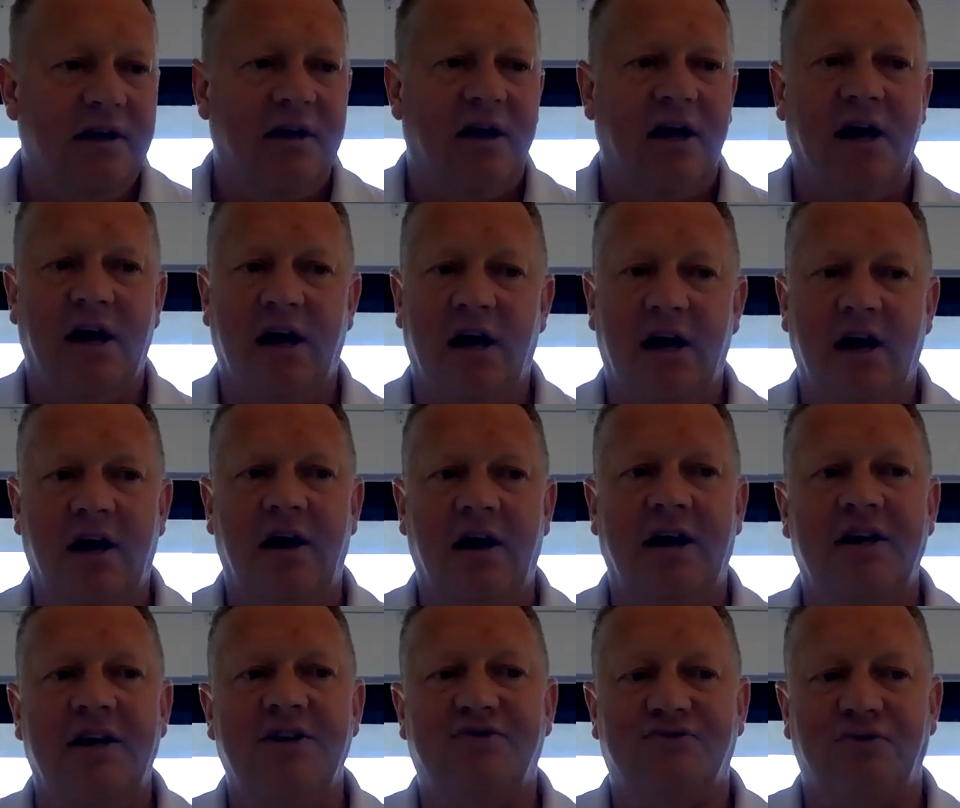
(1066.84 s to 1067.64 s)

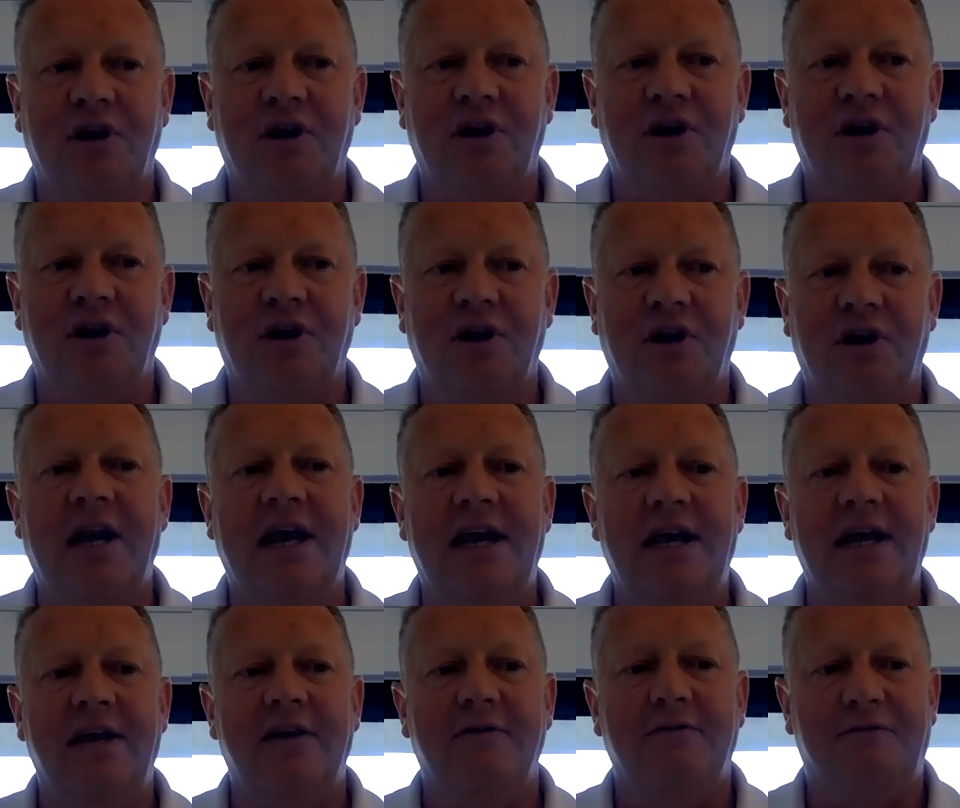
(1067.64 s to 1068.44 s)
it's
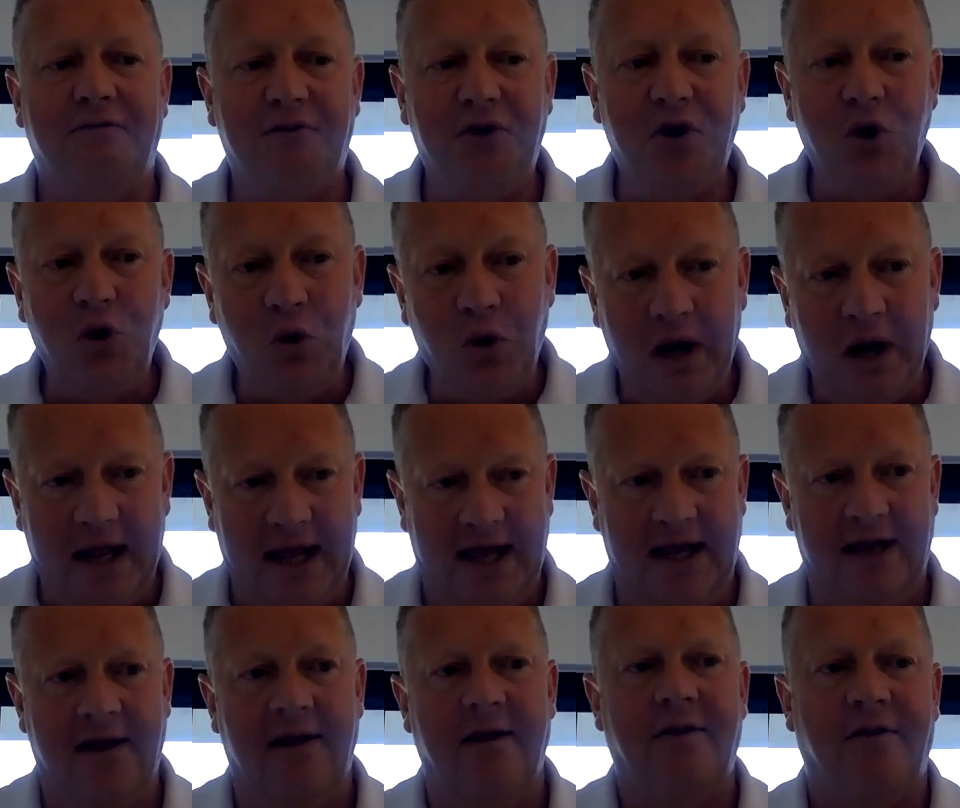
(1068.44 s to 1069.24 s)
really
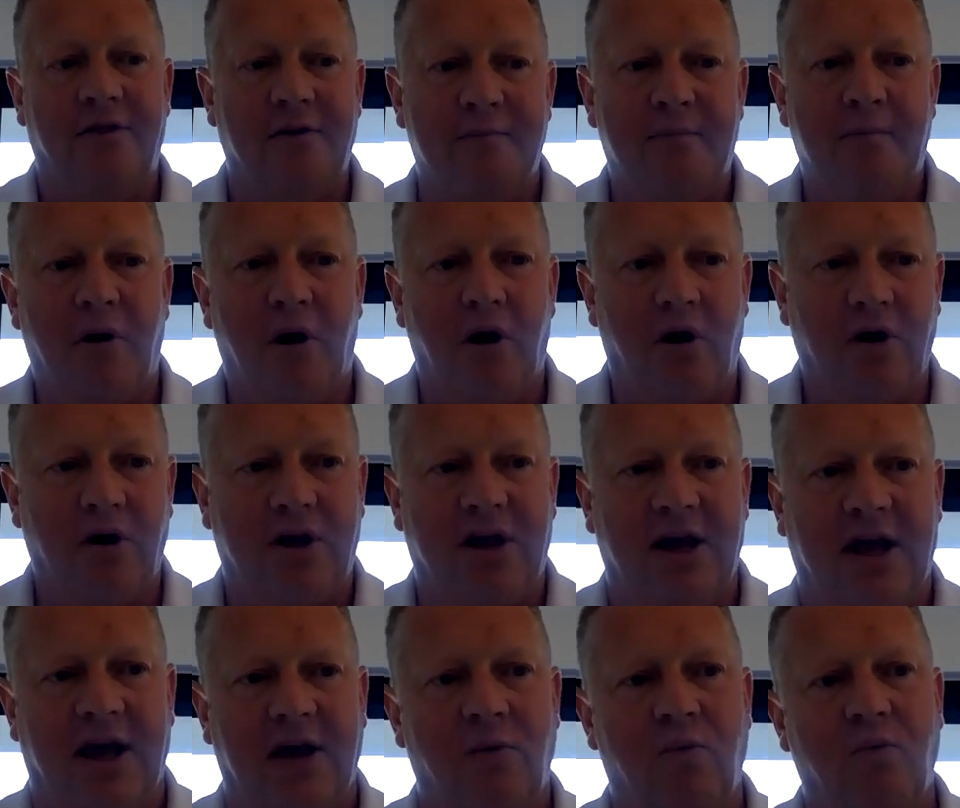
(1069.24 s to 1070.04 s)
fueling the
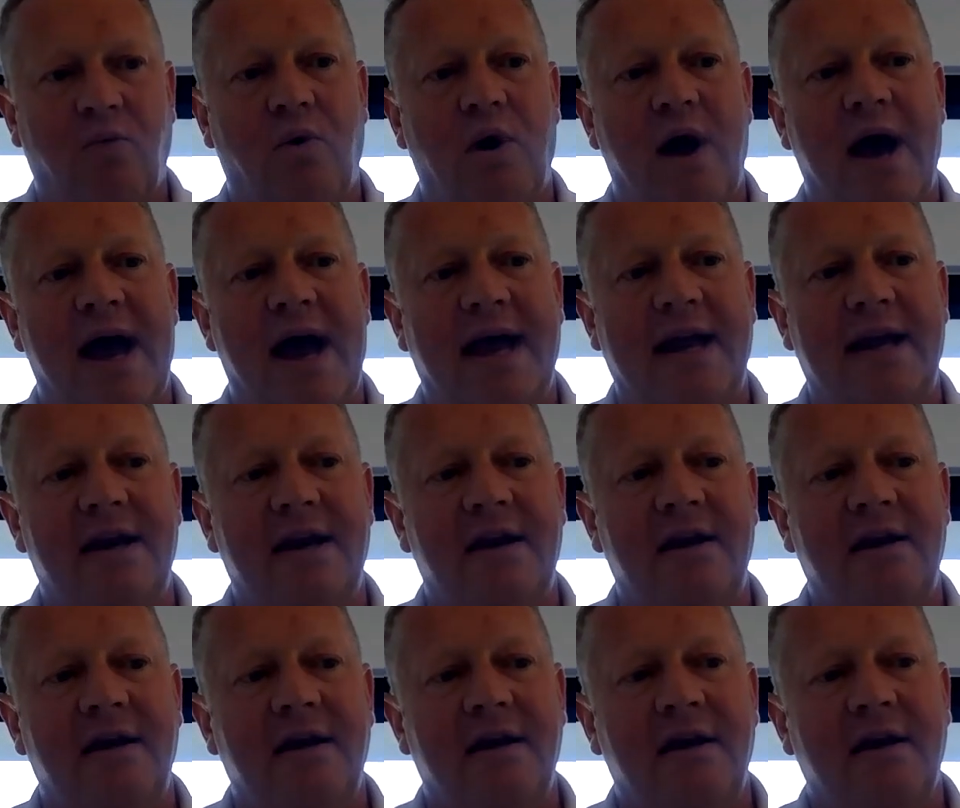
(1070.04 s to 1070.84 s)
market
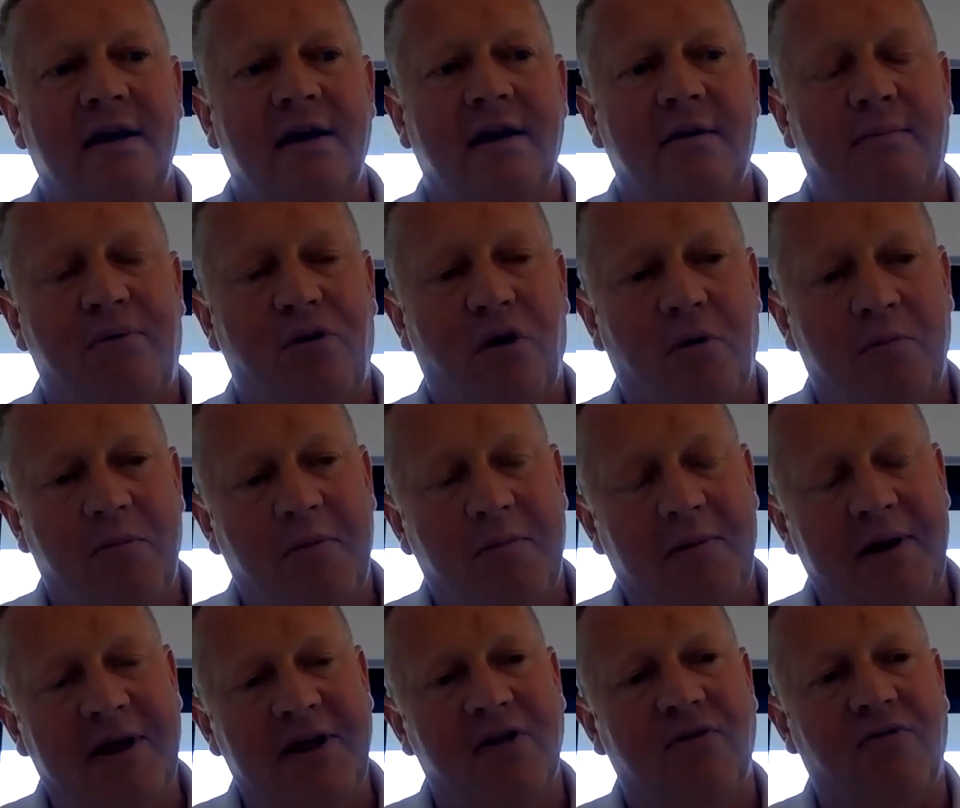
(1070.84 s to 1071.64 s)
when
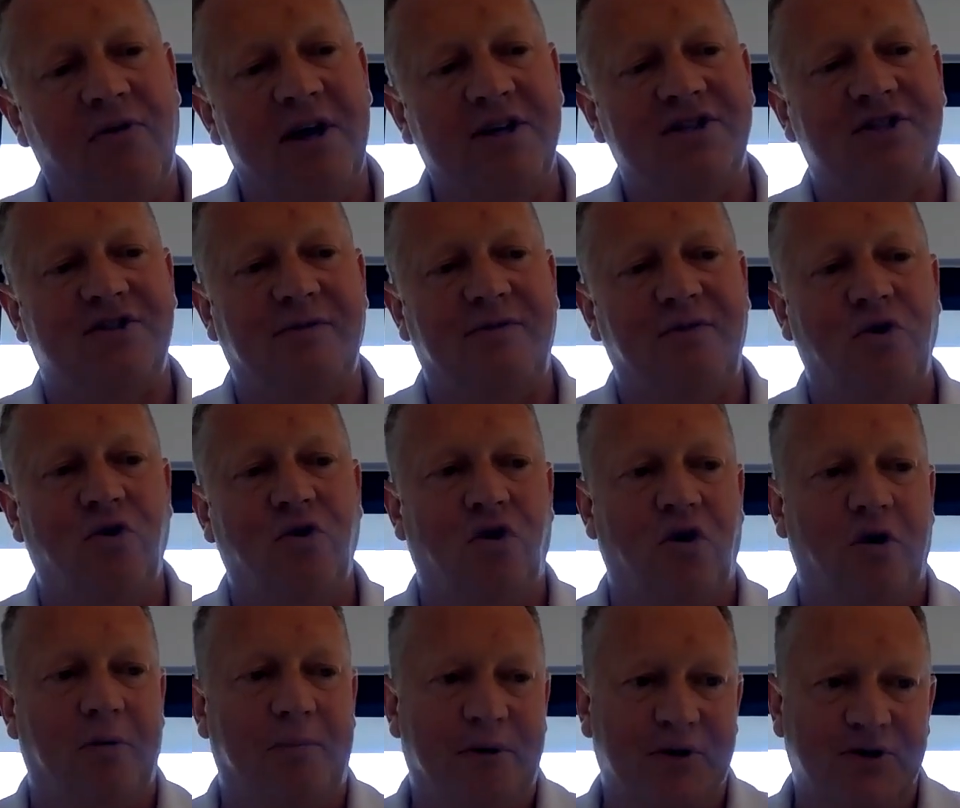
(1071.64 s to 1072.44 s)
probably the rest of
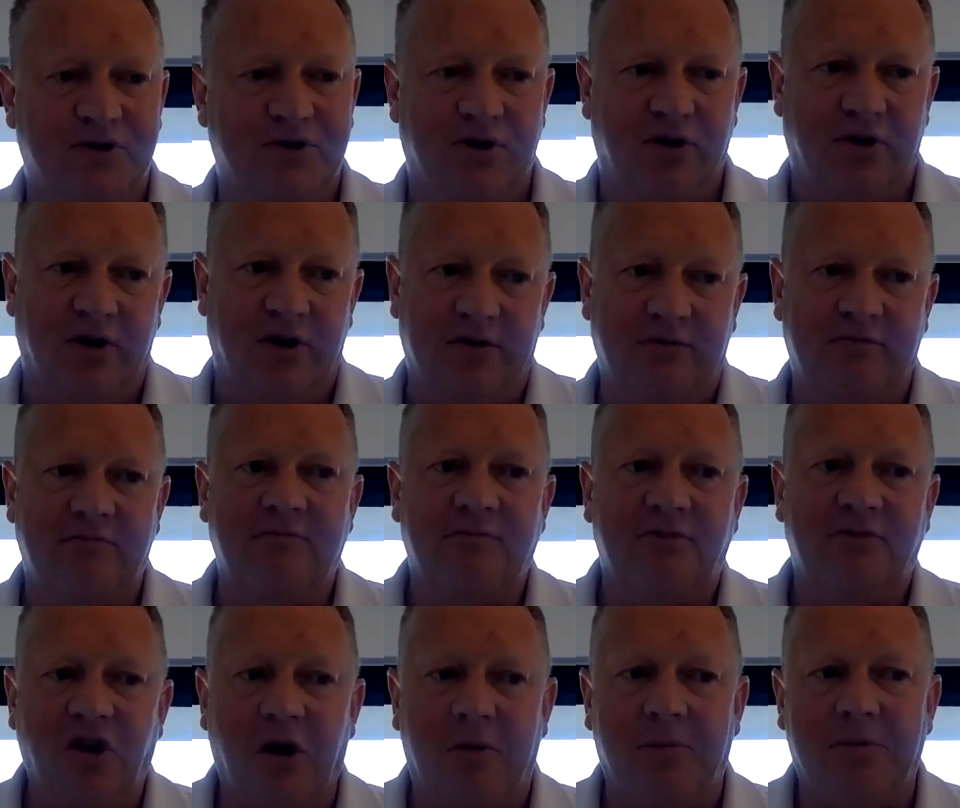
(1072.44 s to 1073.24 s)
Europe are sort of
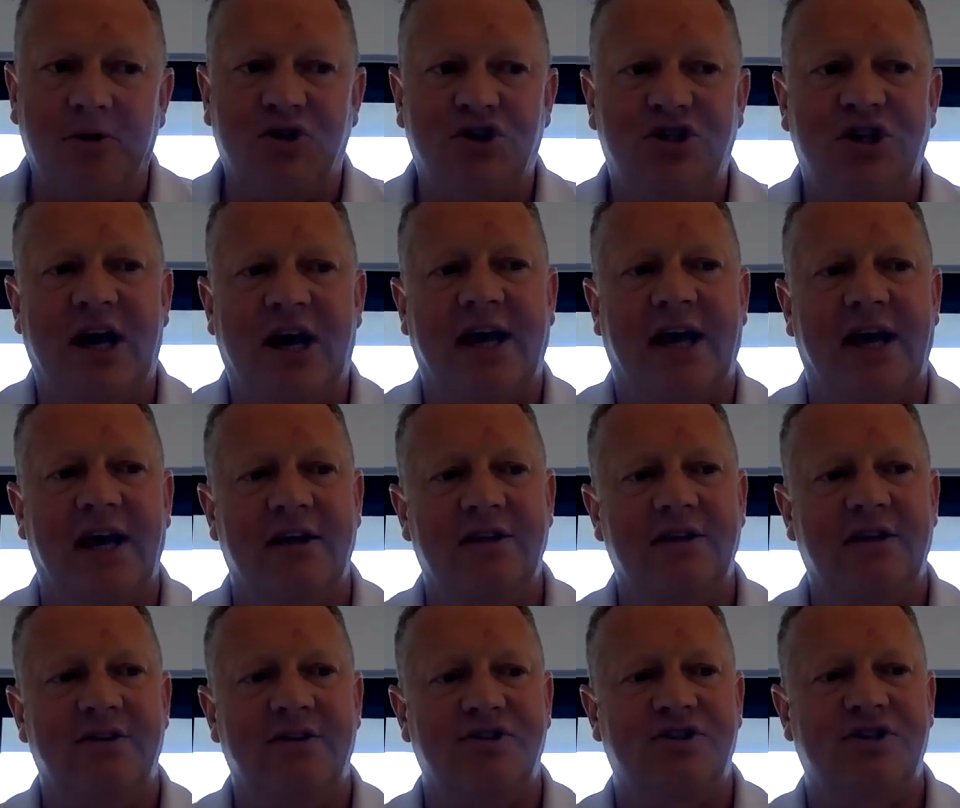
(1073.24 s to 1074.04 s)
double
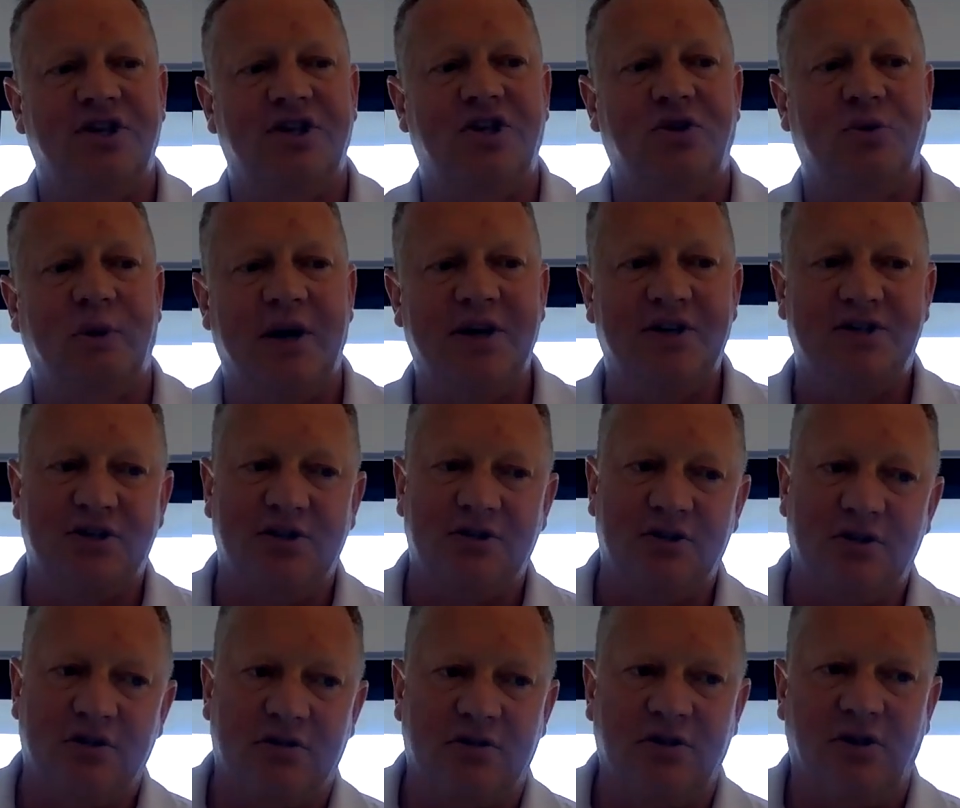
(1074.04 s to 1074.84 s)
checking their situation.